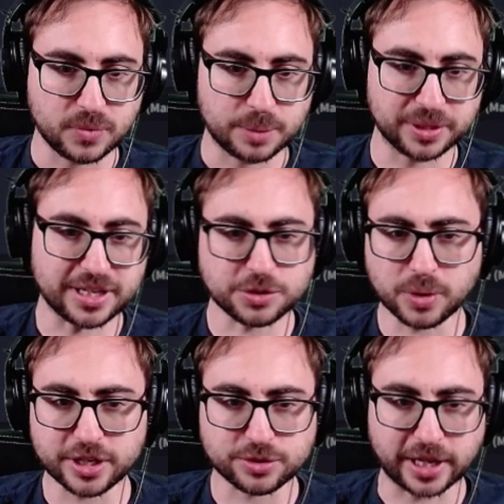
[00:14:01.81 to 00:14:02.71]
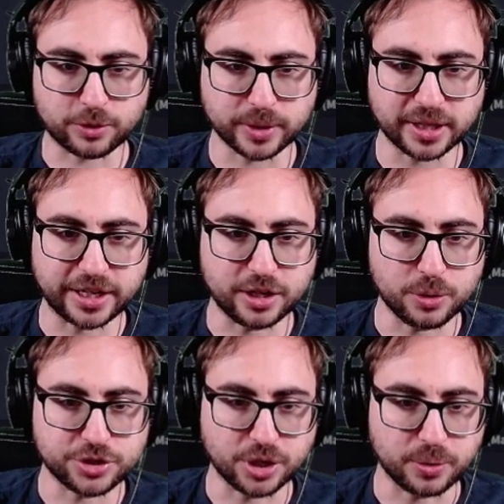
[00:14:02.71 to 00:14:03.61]
But this one is like really no
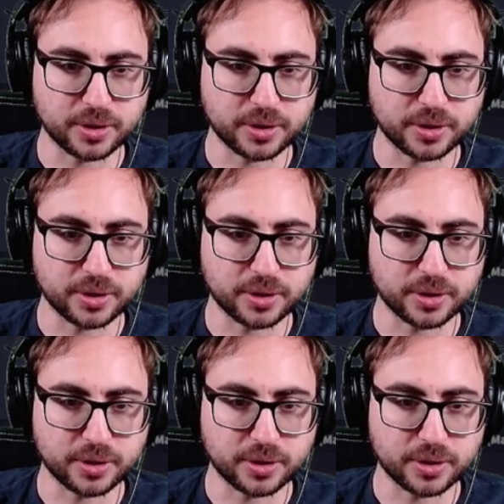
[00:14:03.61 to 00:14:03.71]
joke.